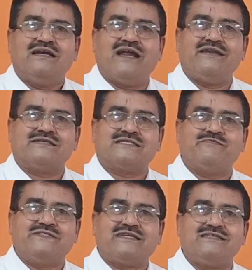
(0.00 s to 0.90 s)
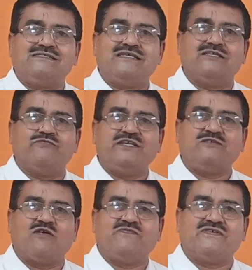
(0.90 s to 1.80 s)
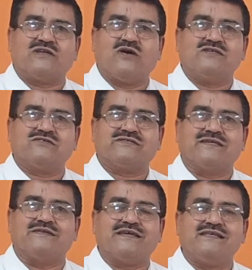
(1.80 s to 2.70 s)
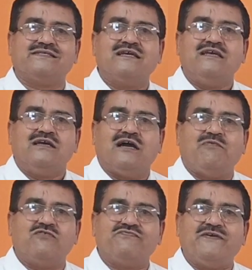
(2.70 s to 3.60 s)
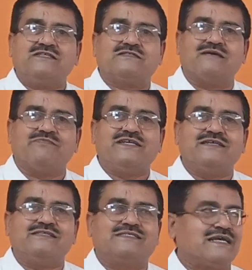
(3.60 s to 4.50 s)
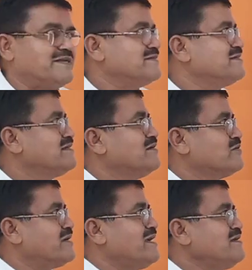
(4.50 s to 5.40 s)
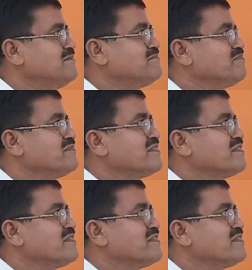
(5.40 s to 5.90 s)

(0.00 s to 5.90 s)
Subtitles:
And a subject is the unit of a clause or sentence about which something is said. Okay?